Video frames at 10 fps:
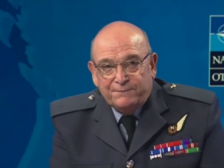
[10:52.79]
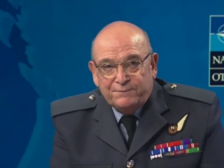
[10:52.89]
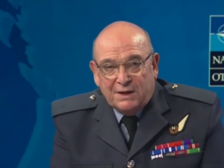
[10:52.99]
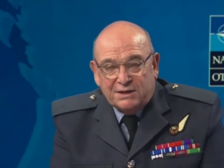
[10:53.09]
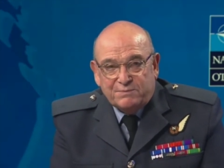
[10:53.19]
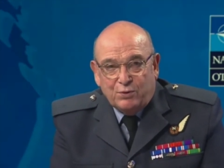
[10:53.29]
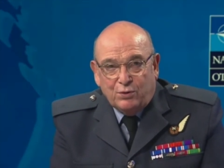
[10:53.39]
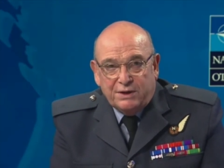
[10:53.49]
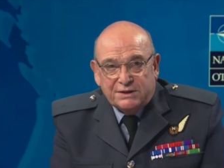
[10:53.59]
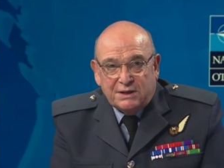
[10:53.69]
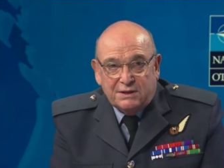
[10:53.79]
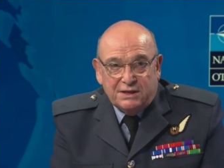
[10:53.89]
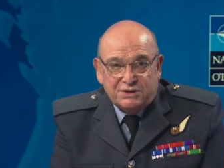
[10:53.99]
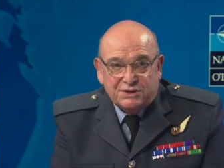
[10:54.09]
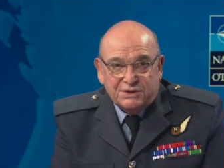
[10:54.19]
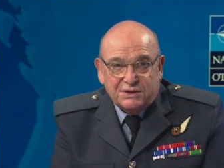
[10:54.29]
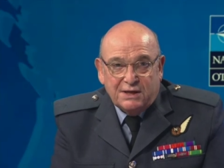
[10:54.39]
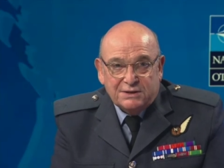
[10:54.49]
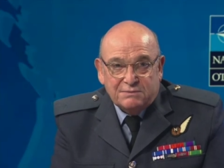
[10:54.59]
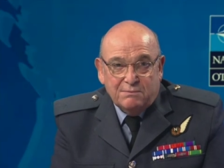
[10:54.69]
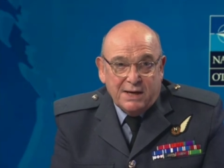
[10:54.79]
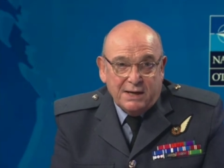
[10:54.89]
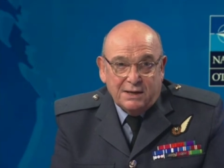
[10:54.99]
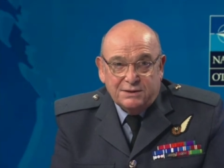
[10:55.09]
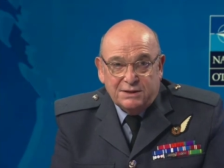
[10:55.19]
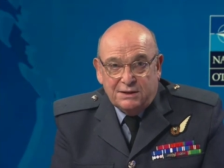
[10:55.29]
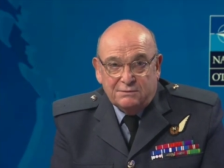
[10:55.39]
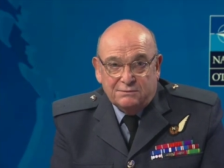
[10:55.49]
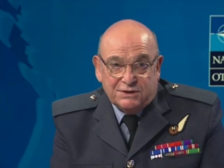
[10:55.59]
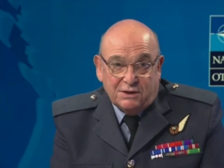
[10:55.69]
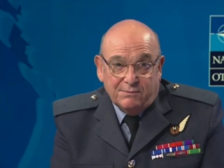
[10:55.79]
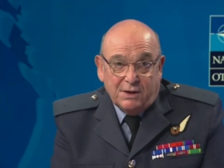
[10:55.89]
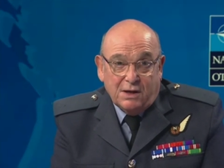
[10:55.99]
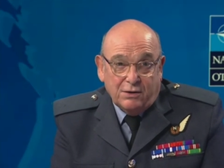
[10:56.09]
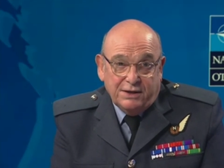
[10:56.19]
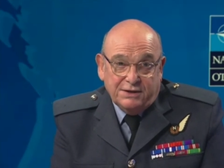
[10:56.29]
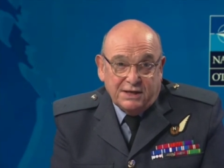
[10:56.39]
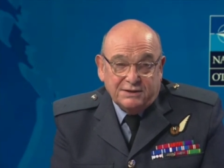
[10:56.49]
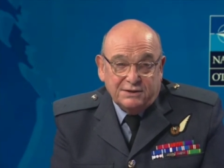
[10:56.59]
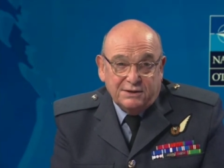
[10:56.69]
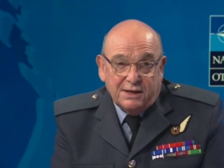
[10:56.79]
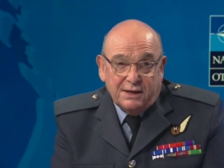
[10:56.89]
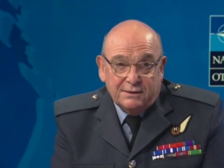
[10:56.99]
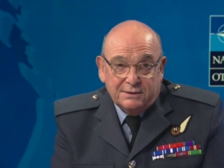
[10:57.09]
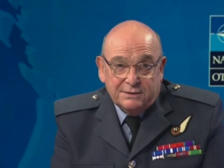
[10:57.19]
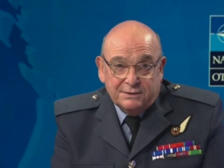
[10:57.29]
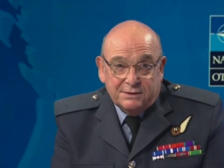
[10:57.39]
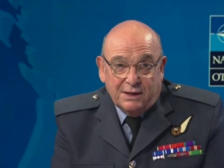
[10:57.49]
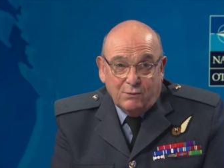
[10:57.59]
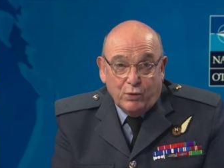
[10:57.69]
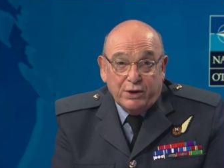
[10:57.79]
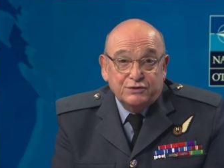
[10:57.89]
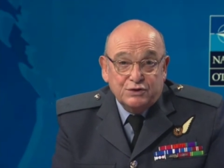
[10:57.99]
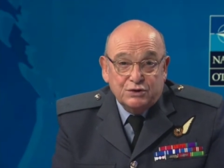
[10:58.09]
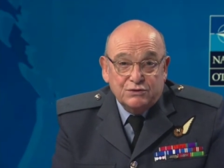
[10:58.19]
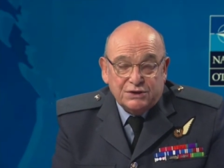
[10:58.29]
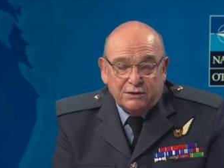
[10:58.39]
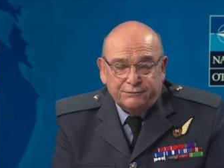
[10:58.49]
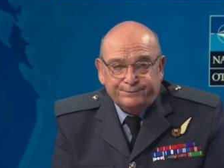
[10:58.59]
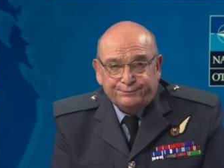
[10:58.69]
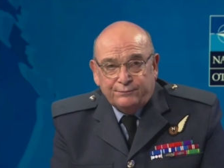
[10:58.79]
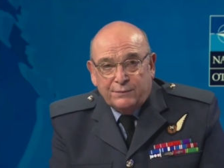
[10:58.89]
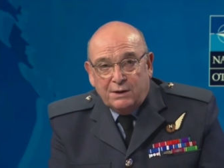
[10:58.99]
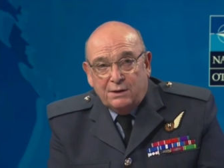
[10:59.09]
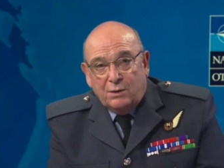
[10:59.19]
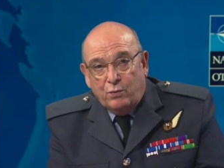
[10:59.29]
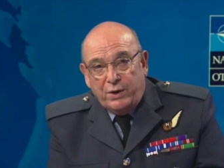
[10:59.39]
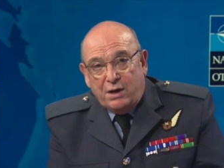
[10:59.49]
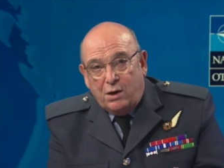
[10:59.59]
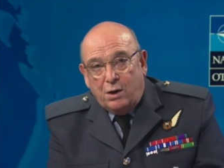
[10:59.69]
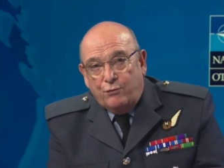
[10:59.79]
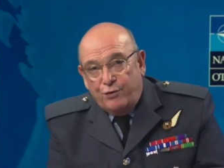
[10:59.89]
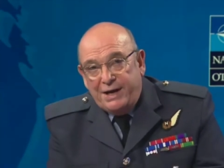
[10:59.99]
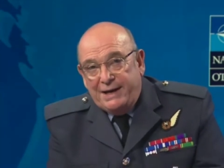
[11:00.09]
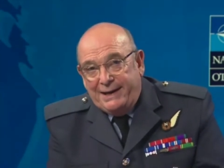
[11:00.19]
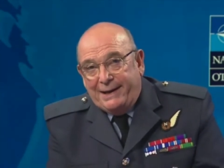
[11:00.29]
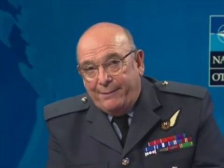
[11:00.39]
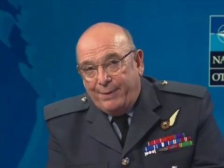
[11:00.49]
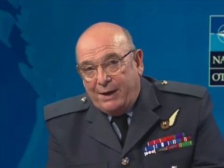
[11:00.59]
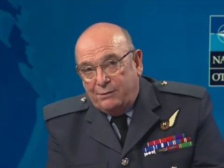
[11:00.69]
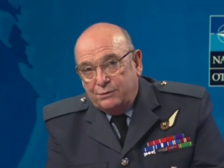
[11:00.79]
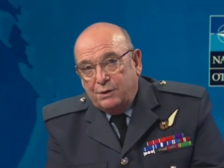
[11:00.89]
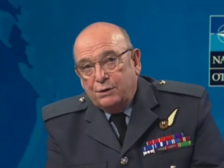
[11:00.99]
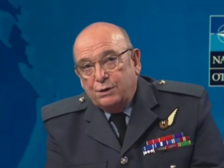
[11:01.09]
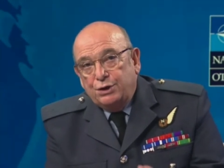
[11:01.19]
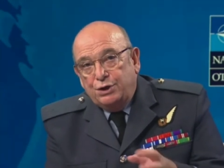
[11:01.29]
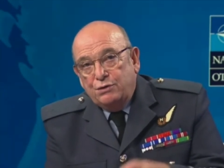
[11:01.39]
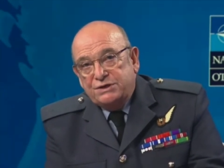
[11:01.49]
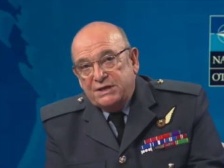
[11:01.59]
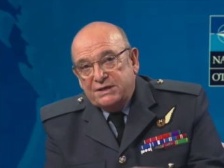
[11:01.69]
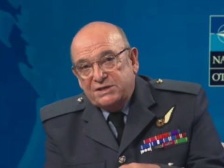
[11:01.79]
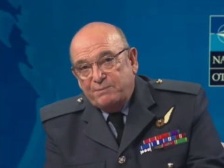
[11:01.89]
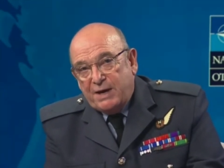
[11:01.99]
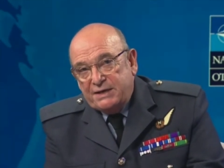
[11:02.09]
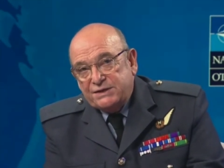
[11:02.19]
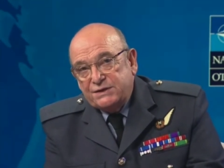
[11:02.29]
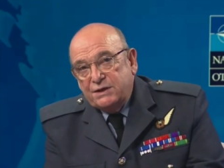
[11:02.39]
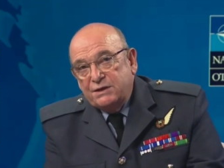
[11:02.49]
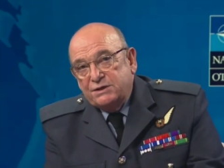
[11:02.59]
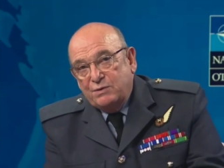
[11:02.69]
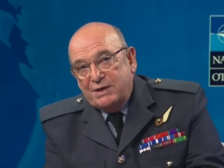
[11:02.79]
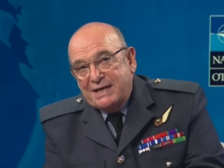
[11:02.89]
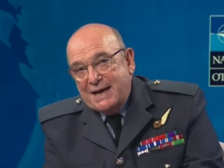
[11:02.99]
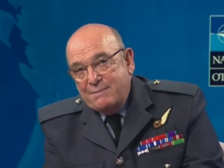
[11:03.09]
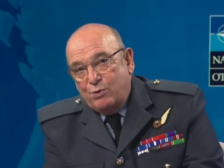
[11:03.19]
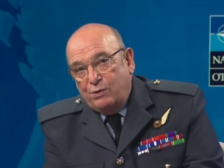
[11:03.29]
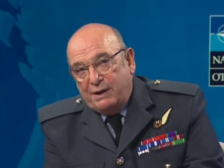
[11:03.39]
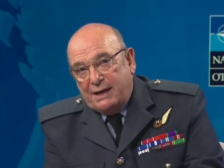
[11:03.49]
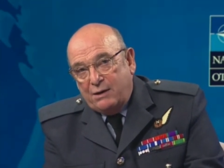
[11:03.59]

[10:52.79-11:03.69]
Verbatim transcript: explore as nation states may. Indeed, some are indicating their, their will to do so. We are really about using space to enable our